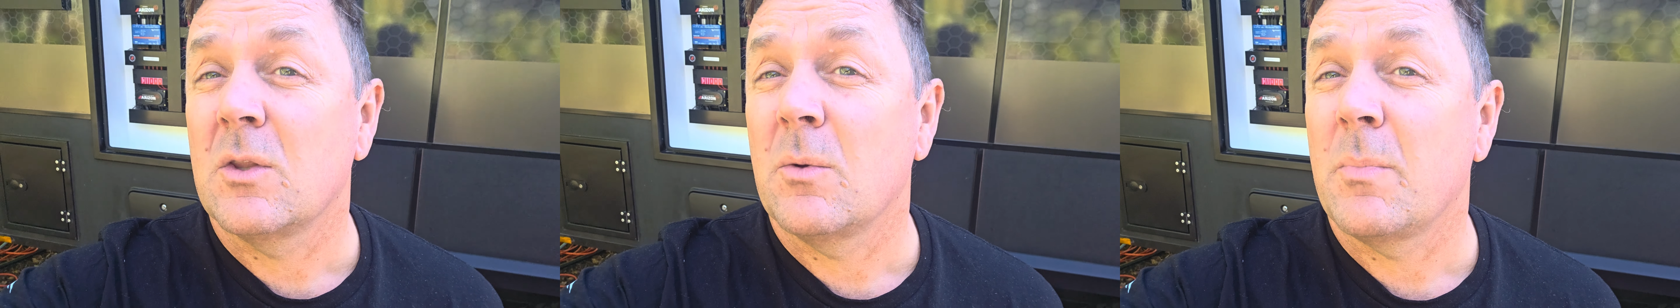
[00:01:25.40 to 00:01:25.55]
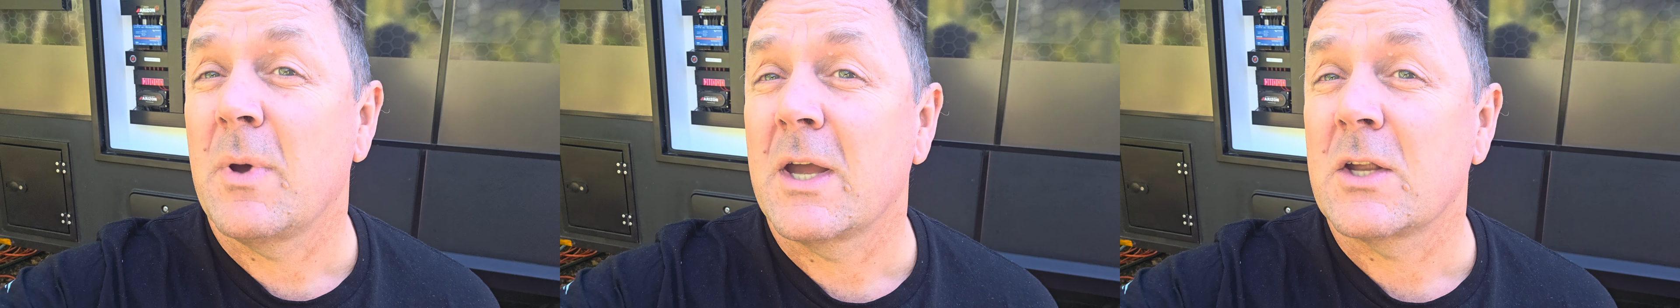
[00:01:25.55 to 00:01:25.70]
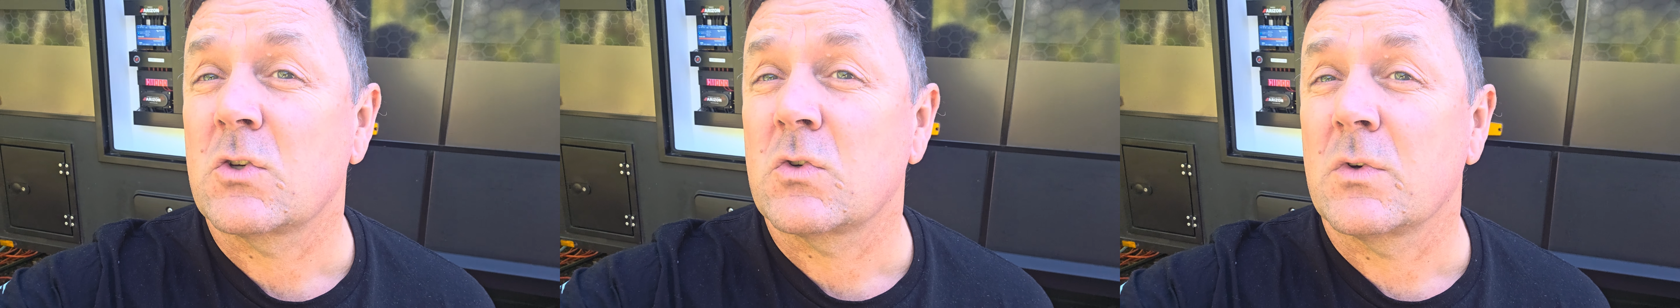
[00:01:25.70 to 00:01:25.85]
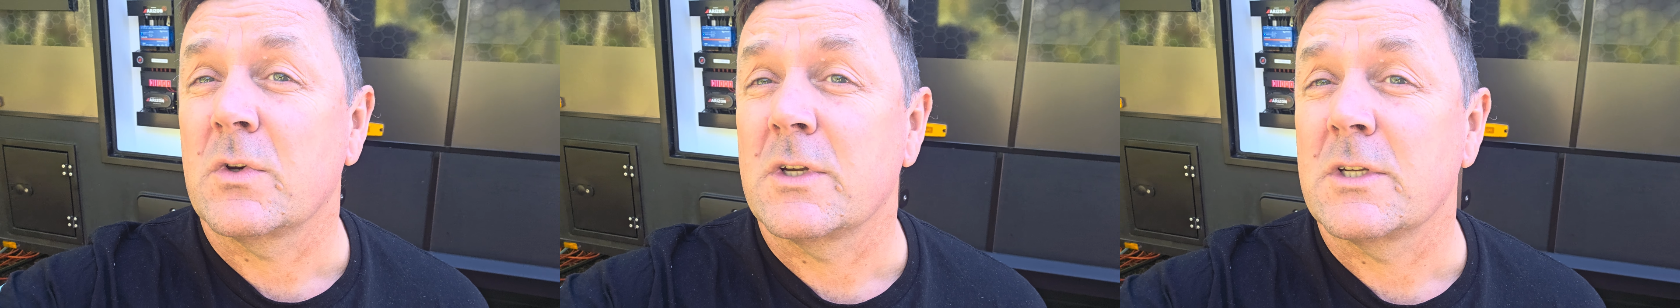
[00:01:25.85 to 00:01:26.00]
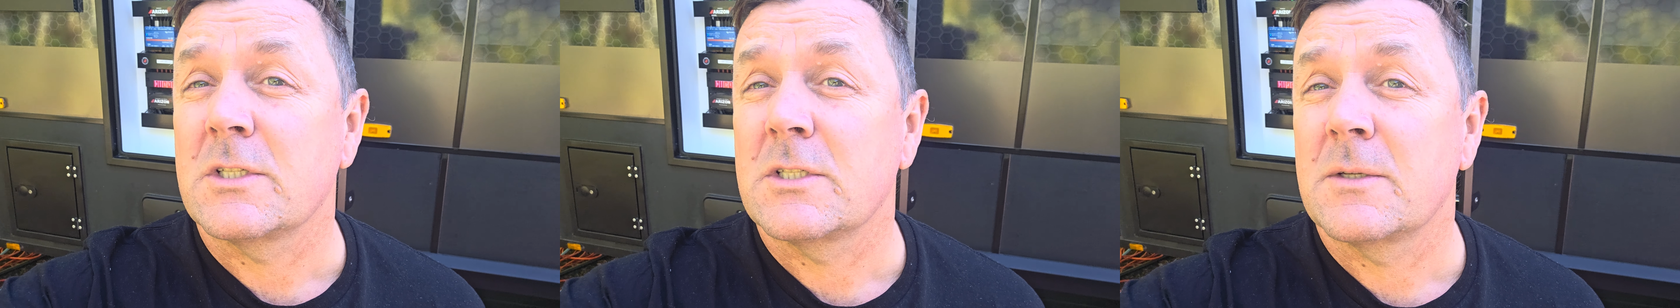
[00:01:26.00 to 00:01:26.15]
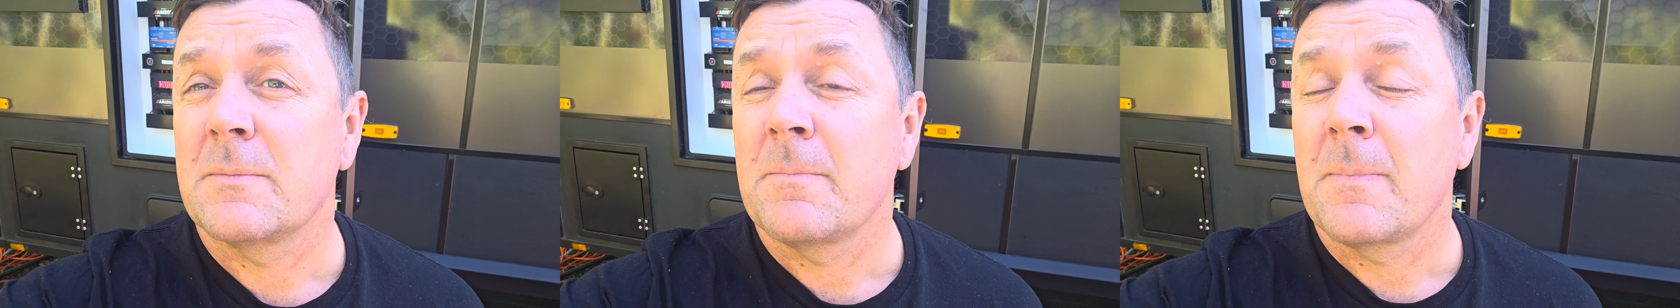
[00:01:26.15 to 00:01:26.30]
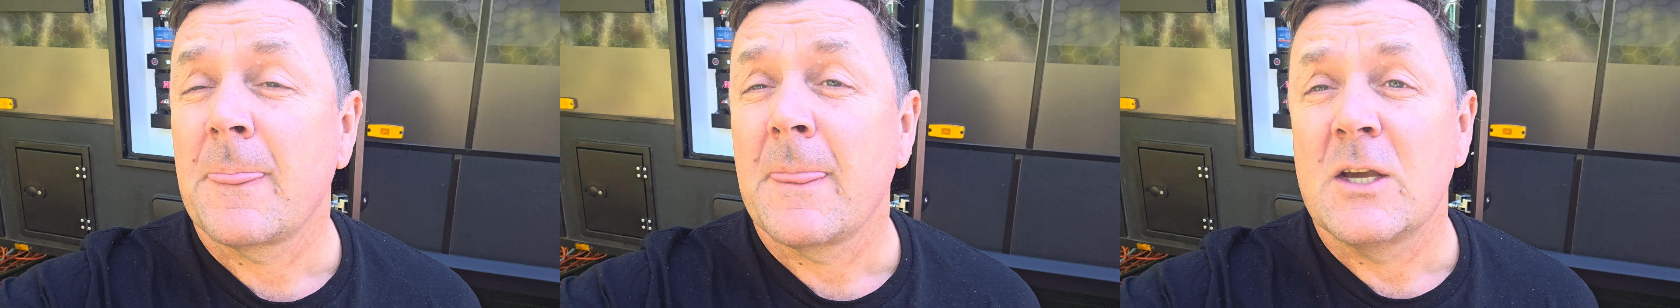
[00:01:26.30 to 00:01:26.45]
the
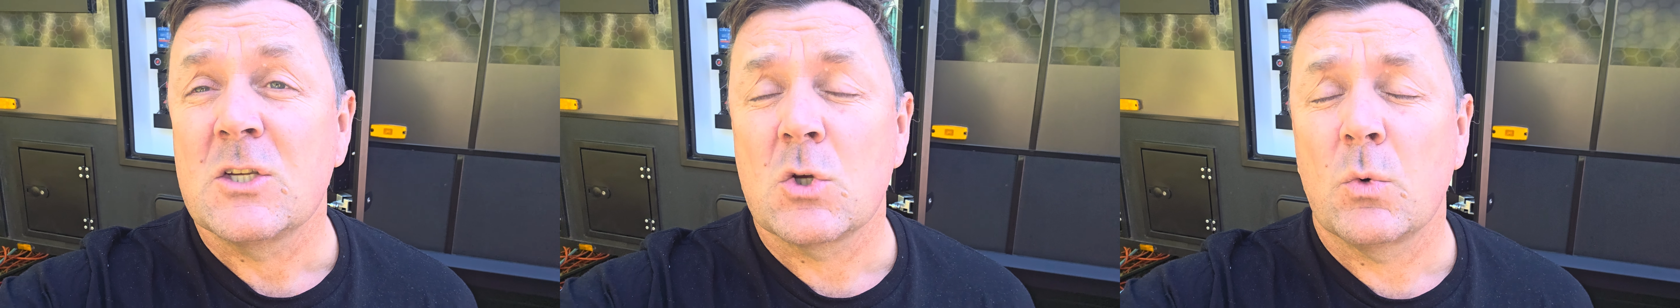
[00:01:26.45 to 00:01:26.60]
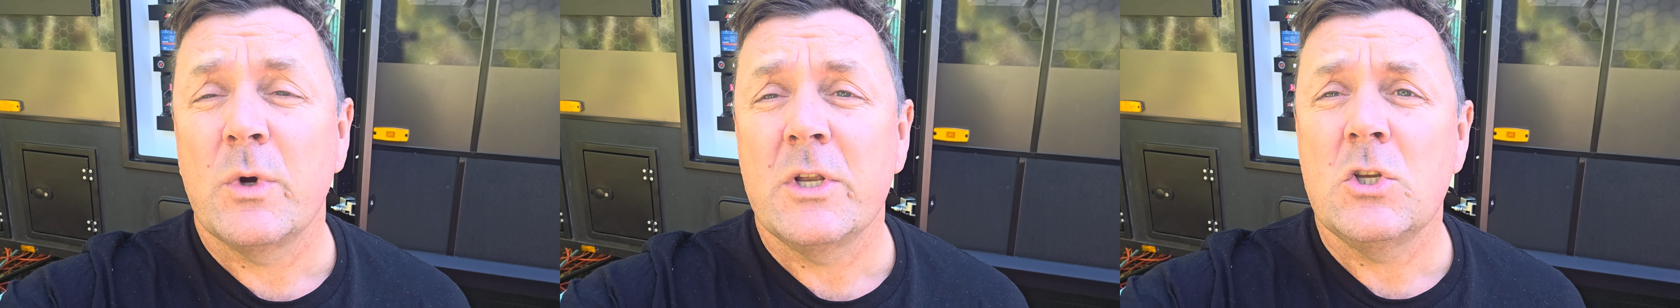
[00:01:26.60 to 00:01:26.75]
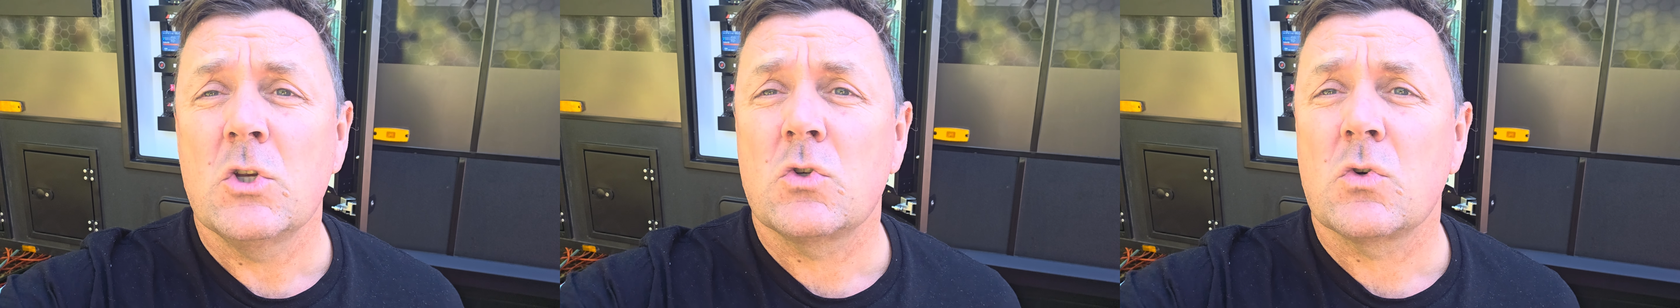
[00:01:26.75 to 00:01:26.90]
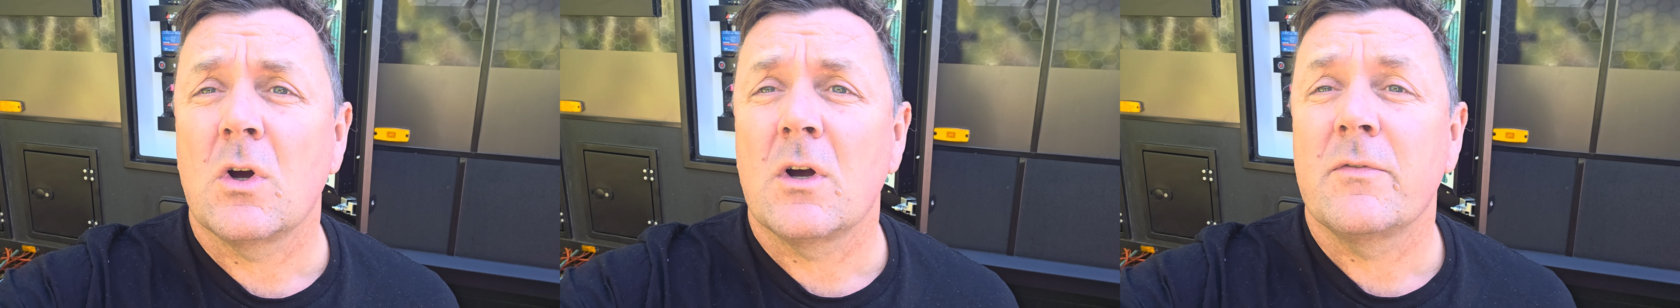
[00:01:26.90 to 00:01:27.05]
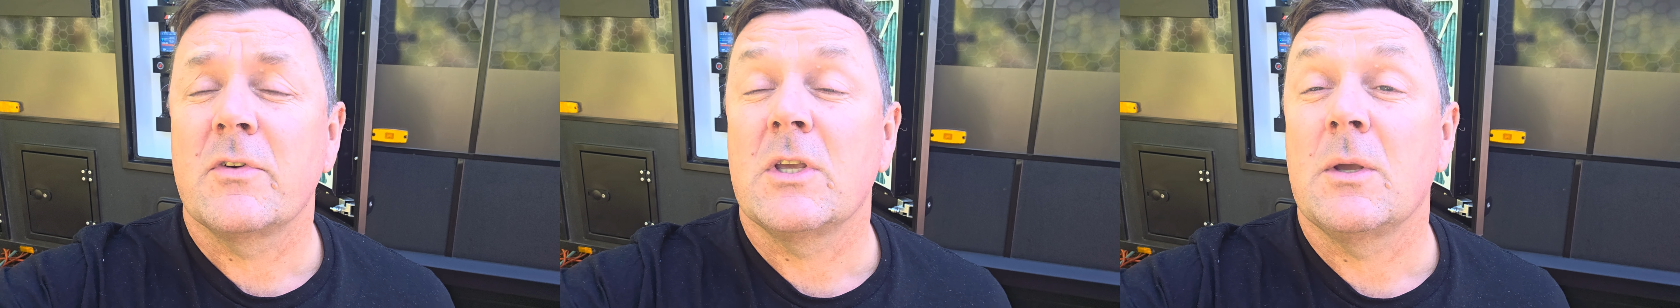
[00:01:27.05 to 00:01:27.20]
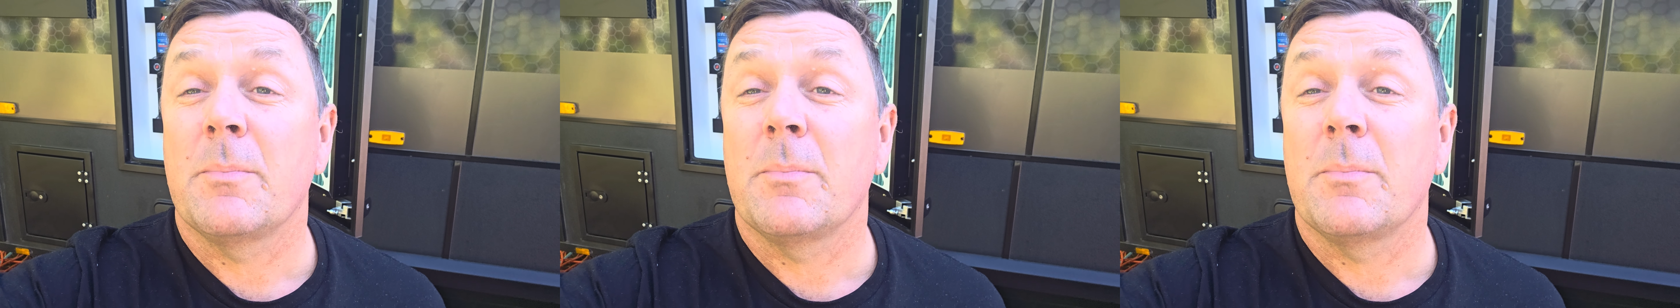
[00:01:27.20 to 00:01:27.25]
batteries. So when you're driving,